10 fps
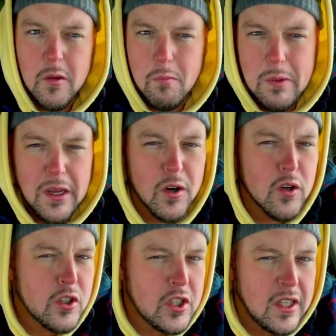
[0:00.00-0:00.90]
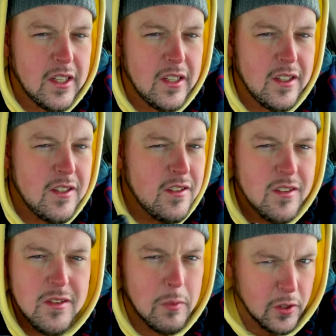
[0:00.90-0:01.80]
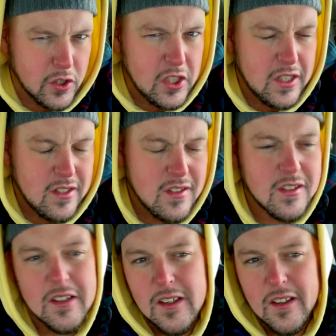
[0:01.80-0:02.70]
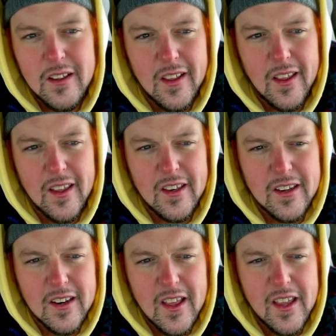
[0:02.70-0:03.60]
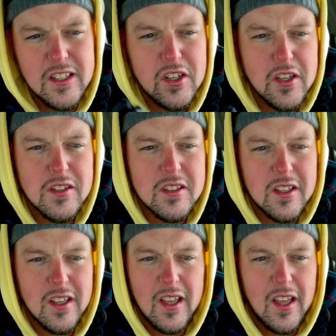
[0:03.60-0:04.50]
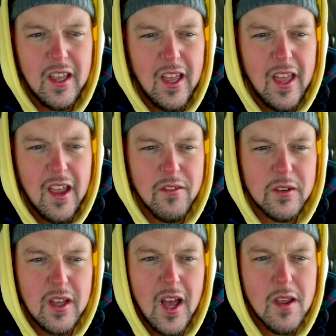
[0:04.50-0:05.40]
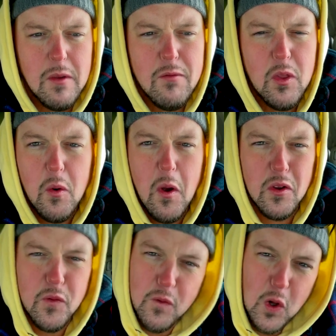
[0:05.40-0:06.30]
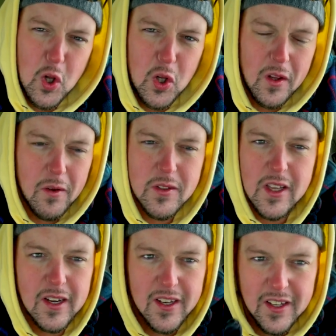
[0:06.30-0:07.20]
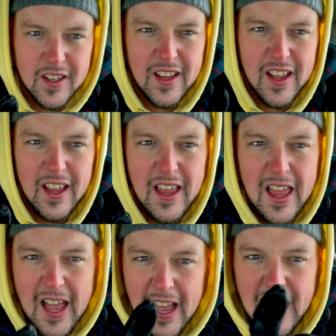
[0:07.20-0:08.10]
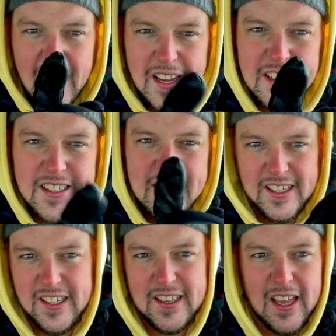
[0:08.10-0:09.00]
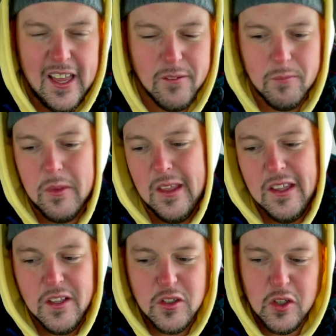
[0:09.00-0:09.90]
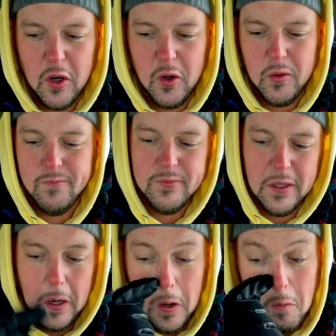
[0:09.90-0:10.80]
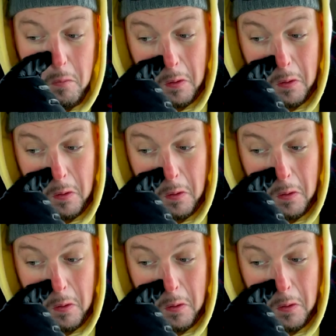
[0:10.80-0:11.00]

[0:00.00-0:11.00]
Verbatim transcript: beer cheese, beer cheese. And uh, it just, every time, even though I was full, I was like, I need to eat that. So, you know,